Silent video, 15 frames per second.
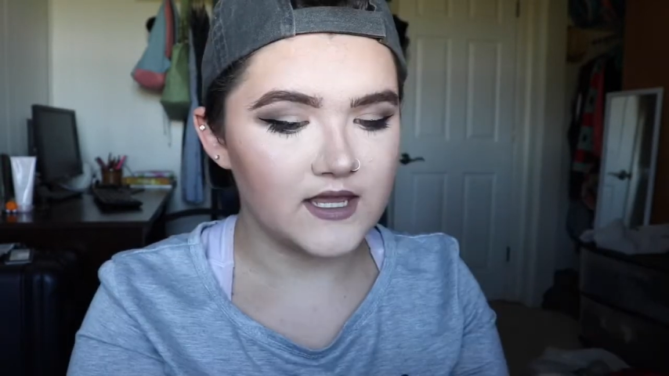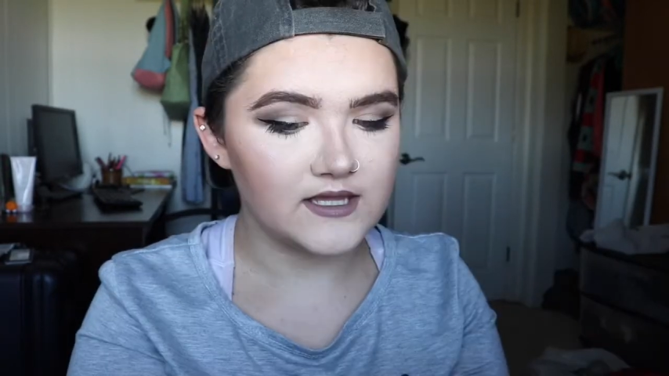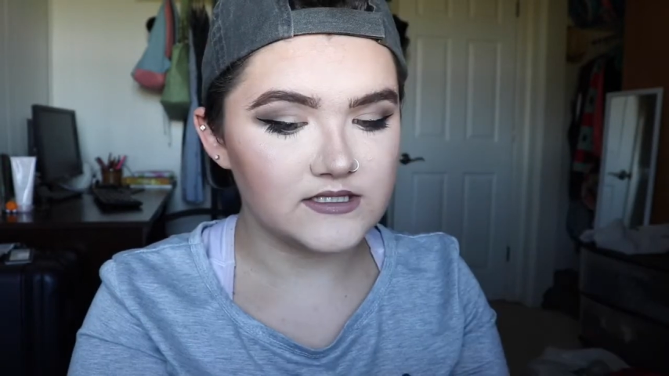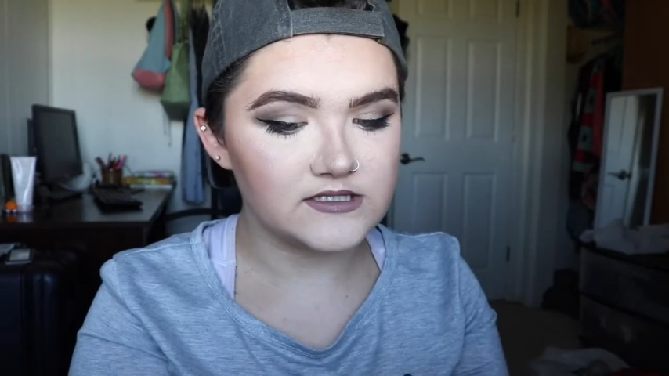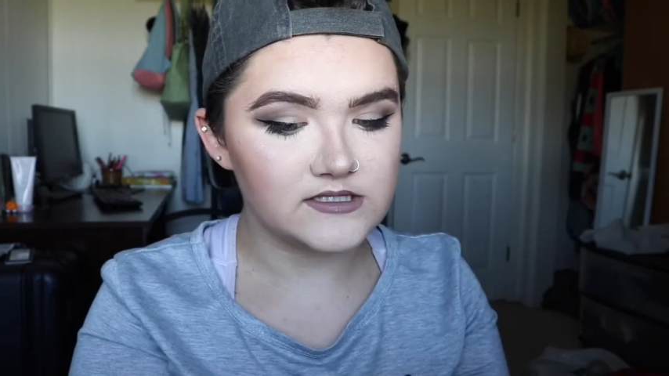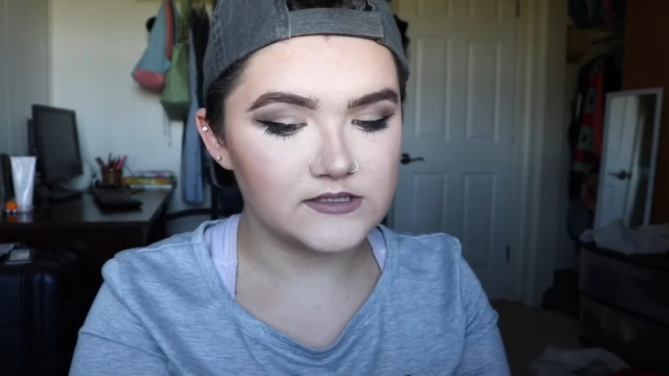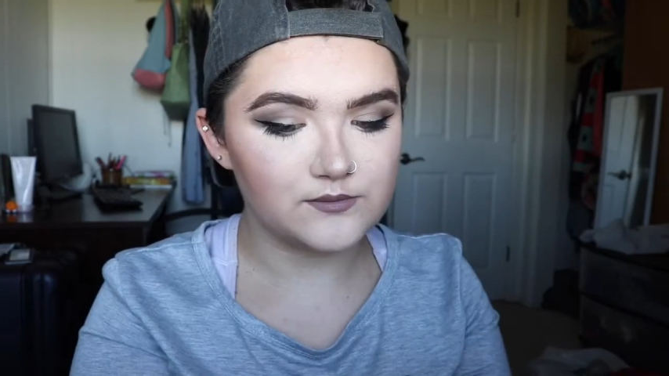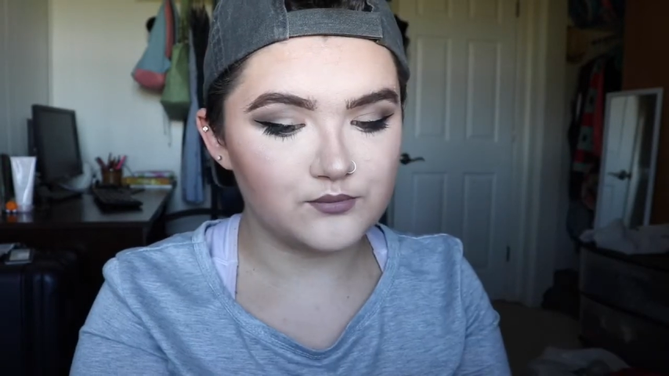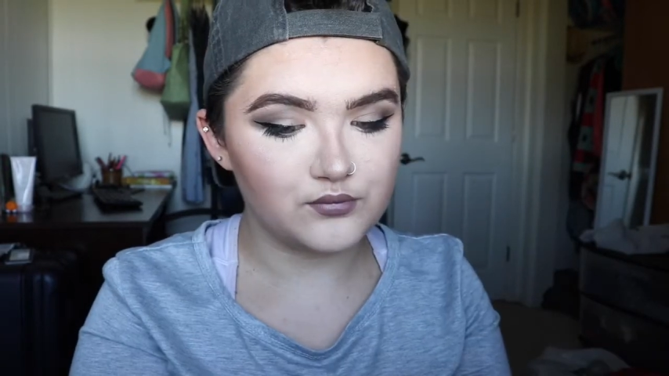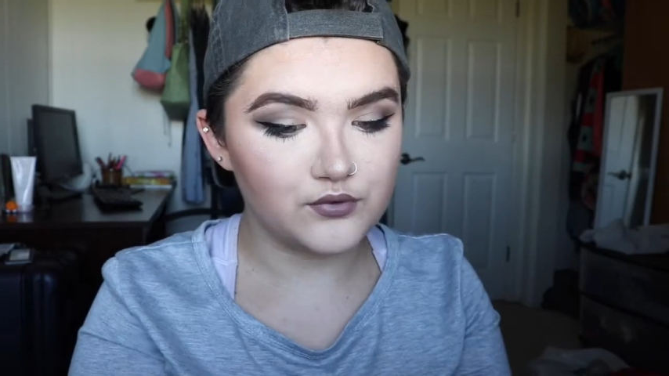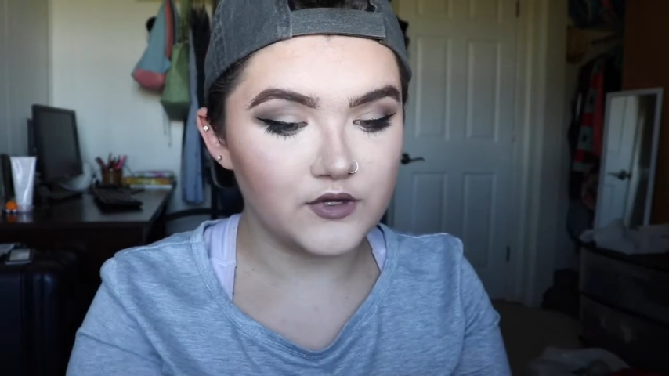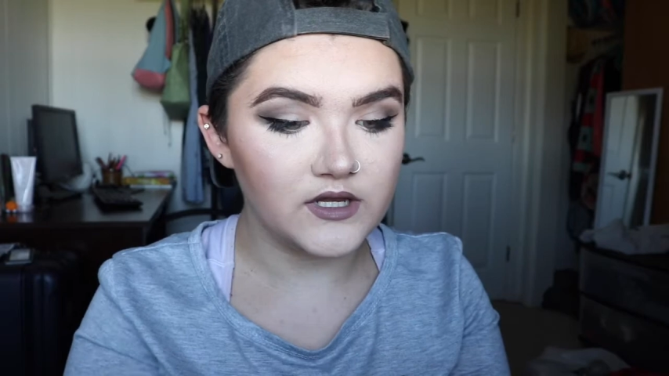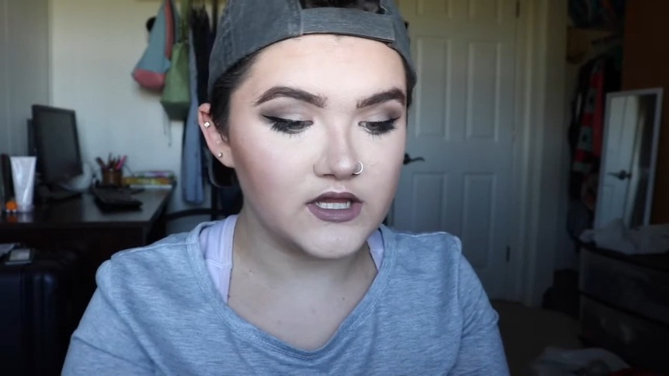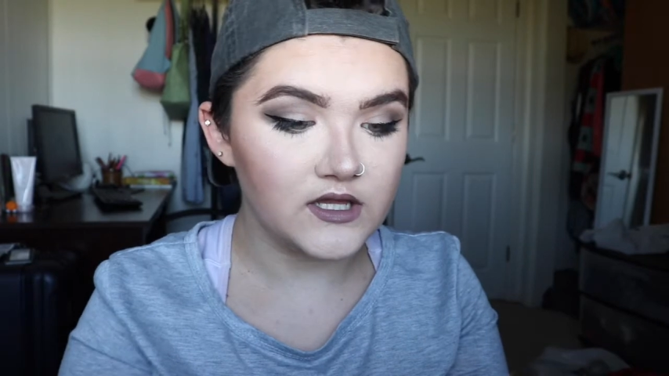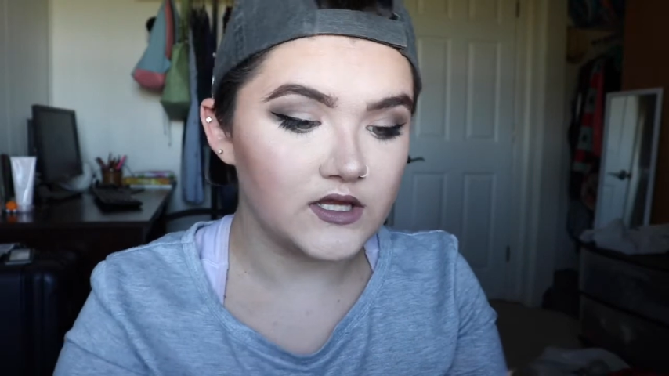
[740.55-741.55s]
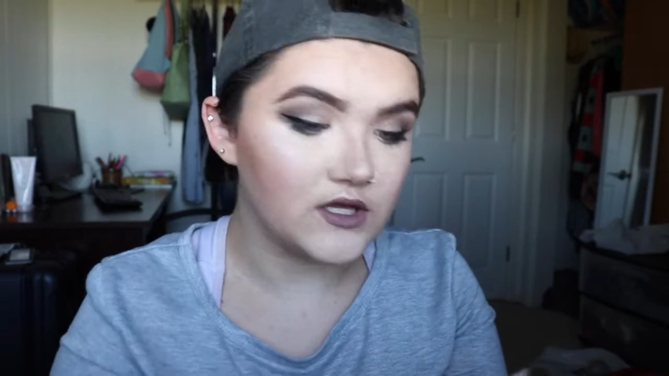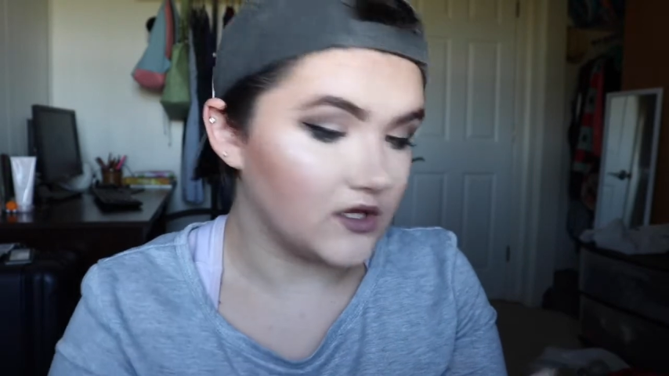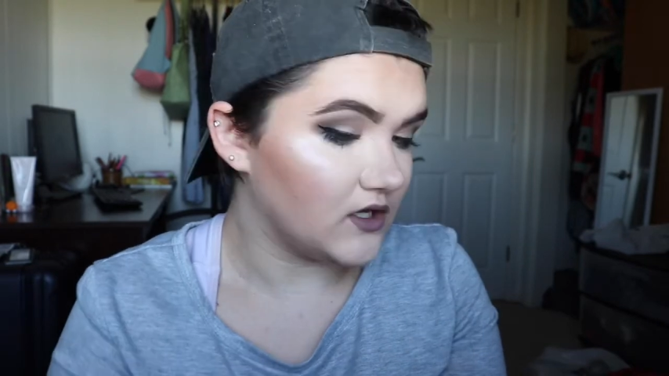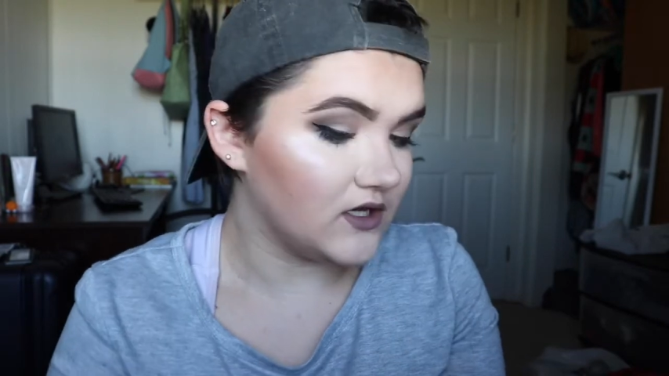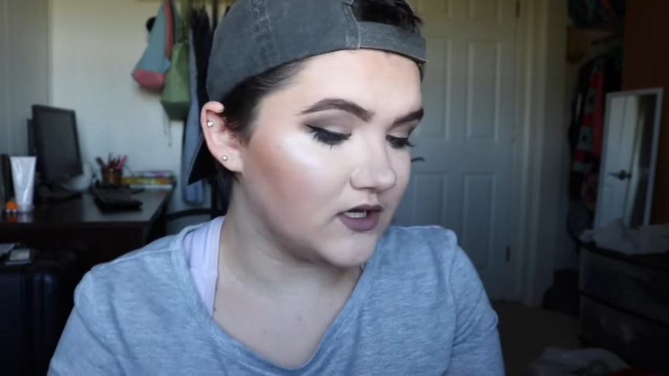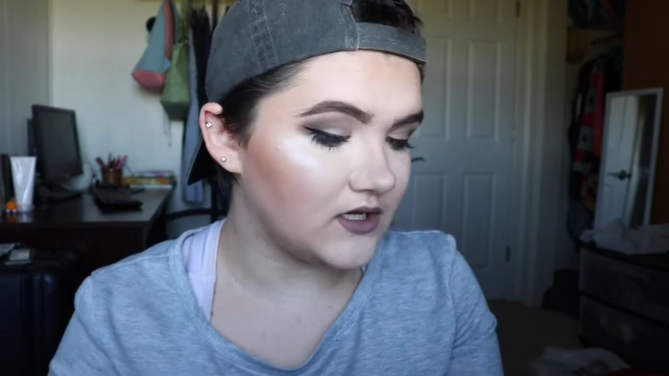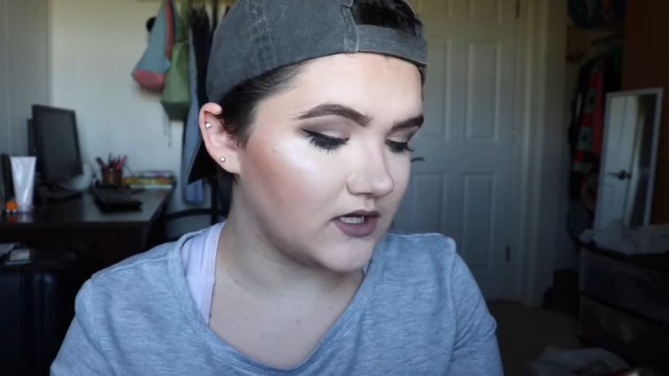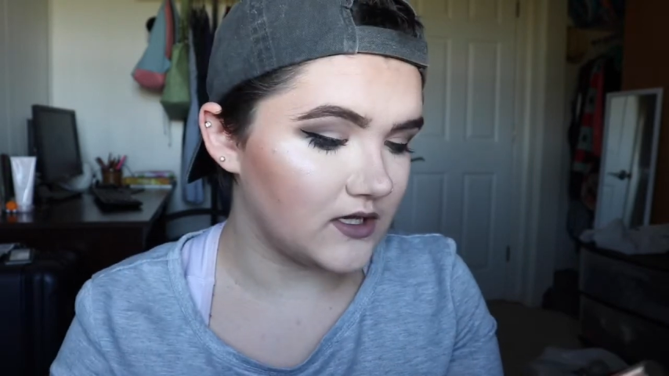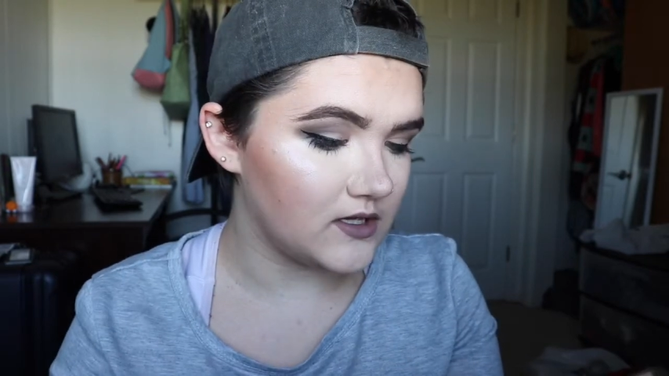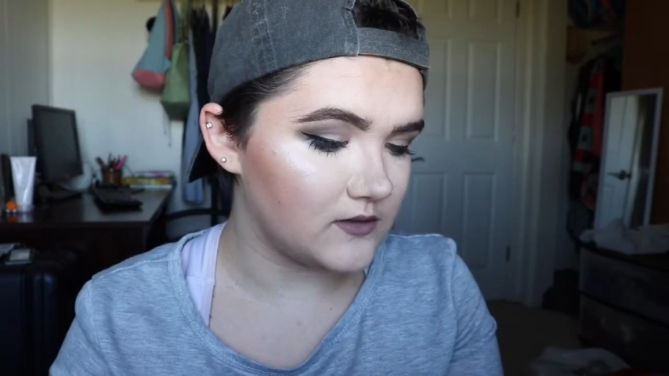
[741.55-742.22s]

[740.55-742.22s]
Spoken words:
It's pretty good.